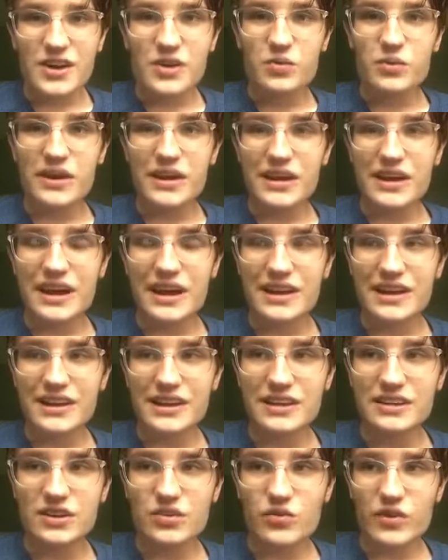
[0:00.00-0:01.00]
we headed
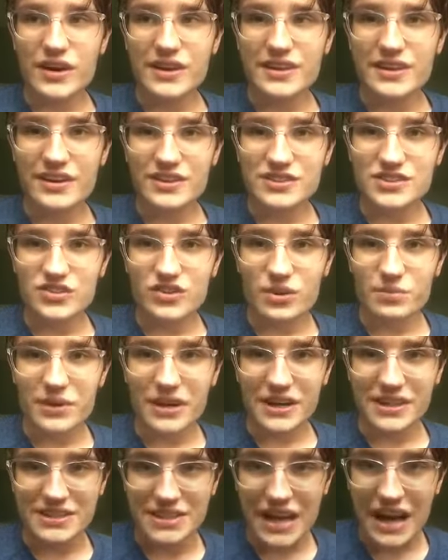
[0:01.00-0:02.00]
in the retail store
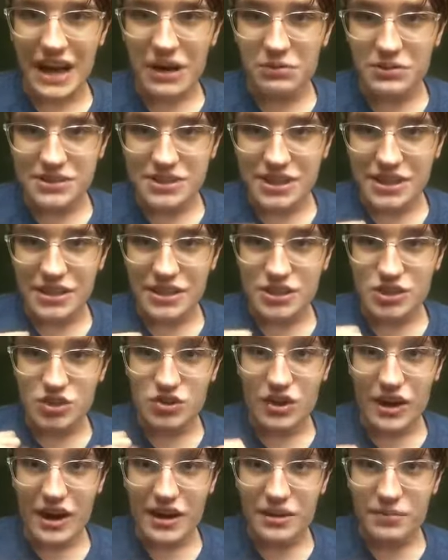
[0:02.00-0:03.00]
because I was going to
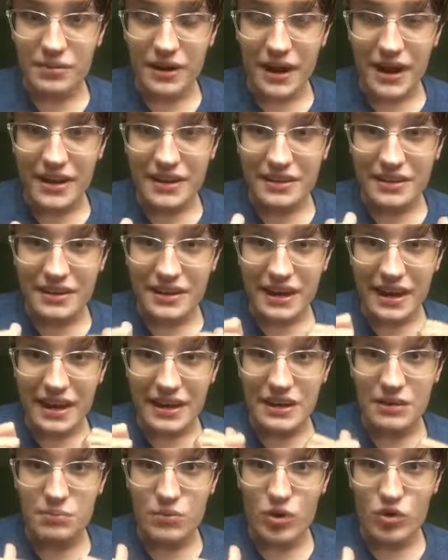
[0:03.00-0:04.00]
try to buy
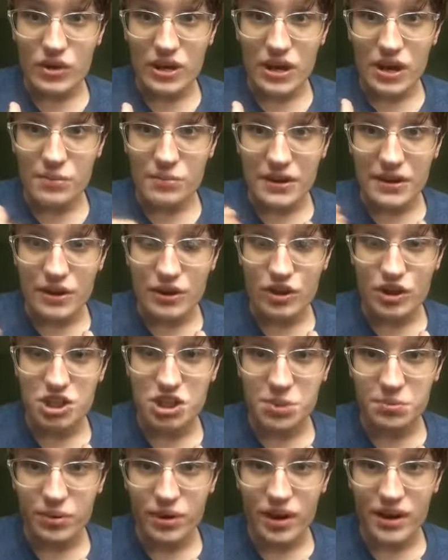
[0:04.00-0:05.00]
Candymonium and
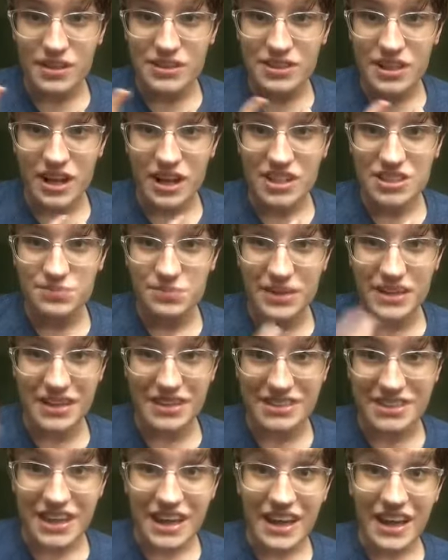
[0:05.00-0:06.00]
Hersheypark socks
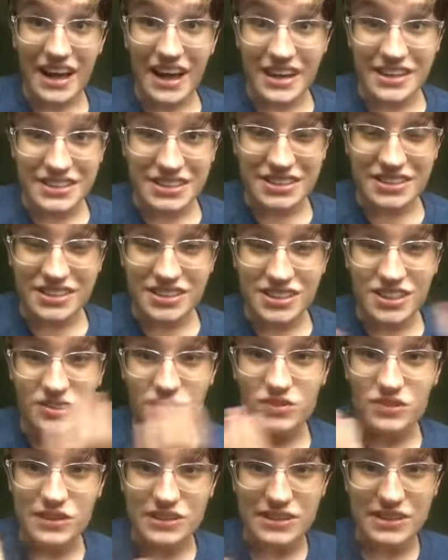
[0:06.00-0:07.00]
because I just
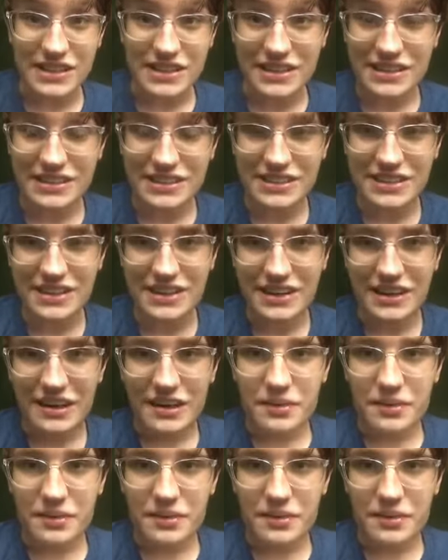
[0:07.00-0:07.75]
couldn't resist.